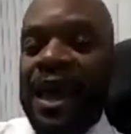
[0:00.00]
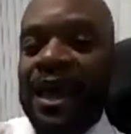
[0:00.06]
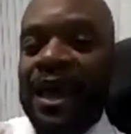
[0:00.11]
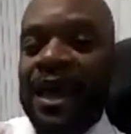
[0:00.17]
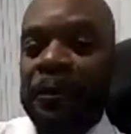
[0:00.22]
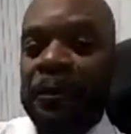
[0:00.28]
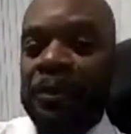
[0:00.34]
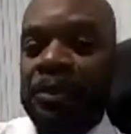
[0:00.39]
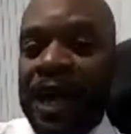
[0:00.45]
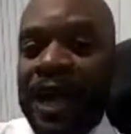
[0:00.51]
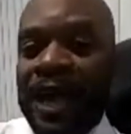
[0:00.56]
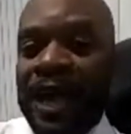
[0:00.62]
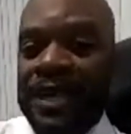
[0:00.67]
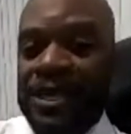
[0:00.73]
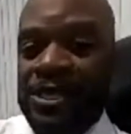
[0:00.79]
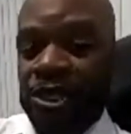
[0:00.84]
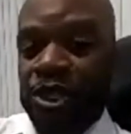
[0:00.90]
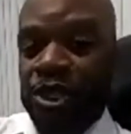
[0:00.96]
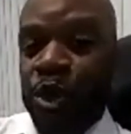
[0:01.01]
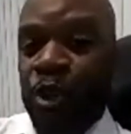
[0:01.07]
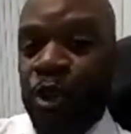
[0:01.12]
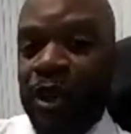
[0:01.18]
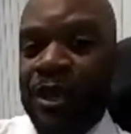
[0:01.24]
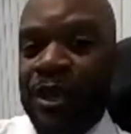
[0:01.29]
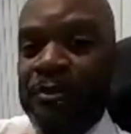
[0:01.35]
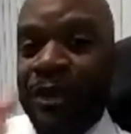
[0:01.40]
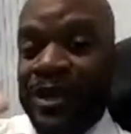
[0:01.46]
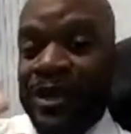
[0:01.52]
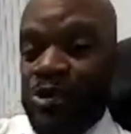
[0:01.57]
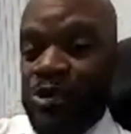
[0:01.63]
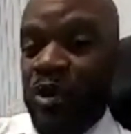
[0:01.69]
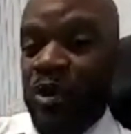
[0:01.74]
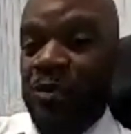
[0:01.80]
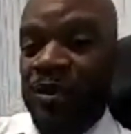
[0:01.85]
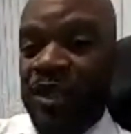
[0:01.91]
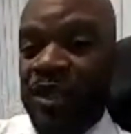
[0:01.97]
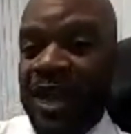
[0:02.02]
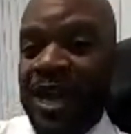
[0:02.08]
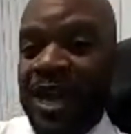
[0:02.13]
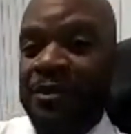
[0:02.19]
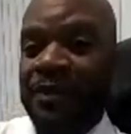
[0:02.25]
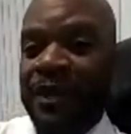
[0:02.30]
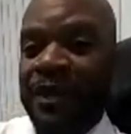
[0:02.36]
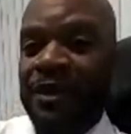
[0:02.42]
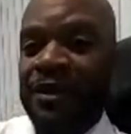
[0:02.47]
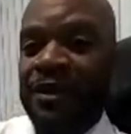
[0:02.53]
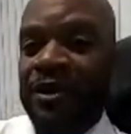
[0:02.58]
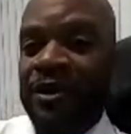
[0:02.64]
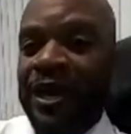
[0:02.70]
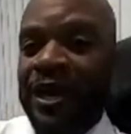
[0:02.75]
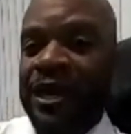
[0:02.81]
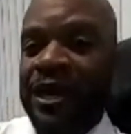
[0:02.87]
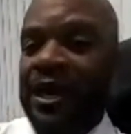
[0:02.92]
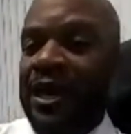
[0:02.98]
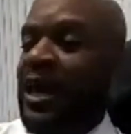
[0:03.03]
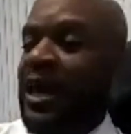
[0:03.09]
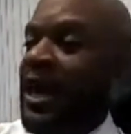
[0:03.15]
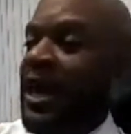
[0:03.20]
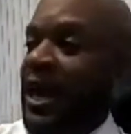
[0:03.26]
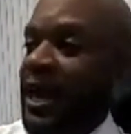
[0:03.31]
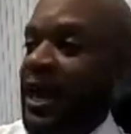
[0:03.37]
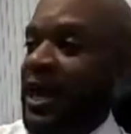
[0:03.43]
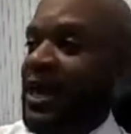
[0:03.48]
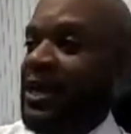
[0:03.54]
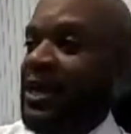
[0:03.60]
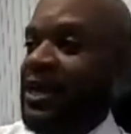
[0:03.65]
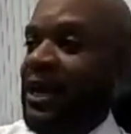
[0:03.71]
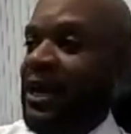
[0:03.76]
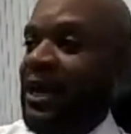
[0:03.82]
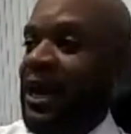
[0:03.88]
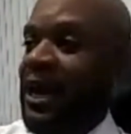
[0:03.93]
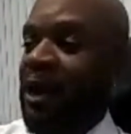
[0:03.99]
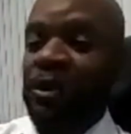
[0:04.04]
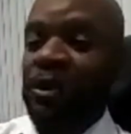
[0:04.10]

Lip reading: and apply to join my 12-month academy, okay? And I